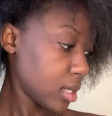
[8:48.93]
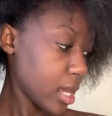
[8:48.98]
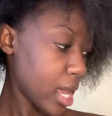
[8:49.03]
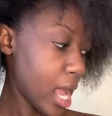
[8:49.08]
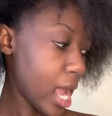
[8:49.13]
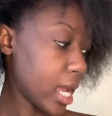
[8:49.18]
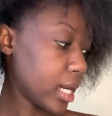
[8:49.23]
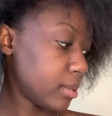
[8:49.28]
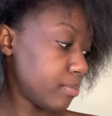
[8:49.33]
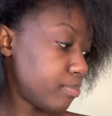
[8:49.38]

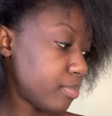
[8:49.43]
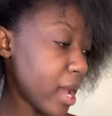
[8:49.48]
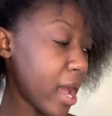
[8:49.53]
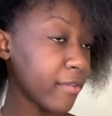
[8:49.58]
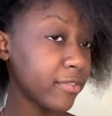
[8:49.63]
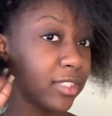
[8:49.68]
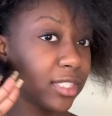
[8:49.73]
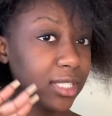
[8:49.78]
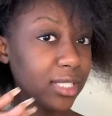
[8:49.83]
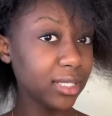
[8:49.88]
And I've
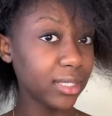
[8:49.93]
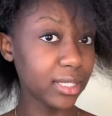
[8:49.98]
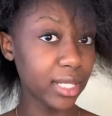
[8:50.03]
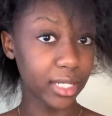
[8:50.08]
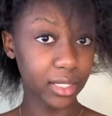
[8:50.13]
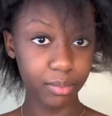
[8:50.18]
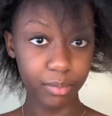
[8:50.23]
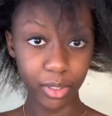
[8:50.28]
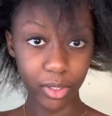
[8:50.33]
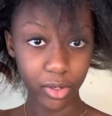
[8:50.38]
seen
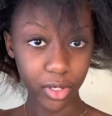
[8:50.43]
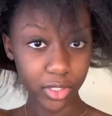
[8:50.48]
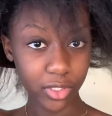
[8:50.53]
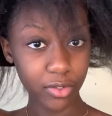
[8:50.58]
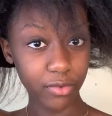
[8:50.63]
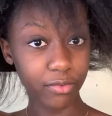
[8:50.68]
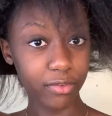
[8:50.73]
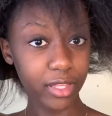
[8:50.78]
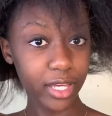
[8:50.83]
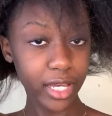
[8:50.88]
that because
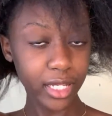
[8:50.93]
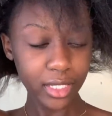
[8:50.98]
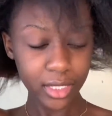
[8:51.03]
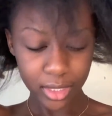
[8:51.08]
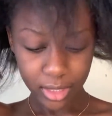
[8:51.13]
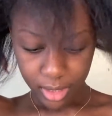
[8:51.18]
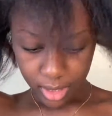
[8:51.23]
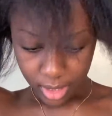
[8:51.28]
of that,